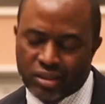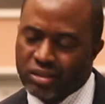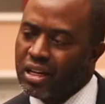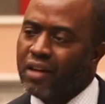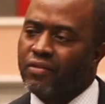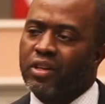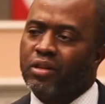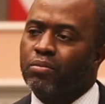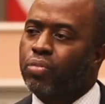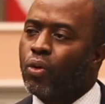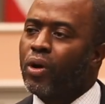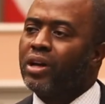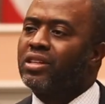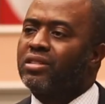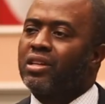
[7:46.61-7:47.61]

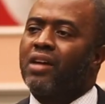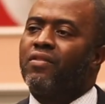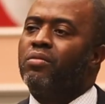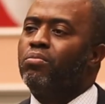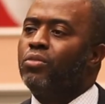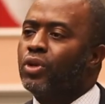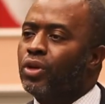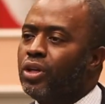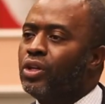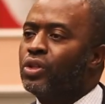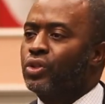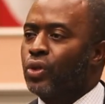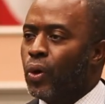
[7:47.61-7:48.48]
$7.7 million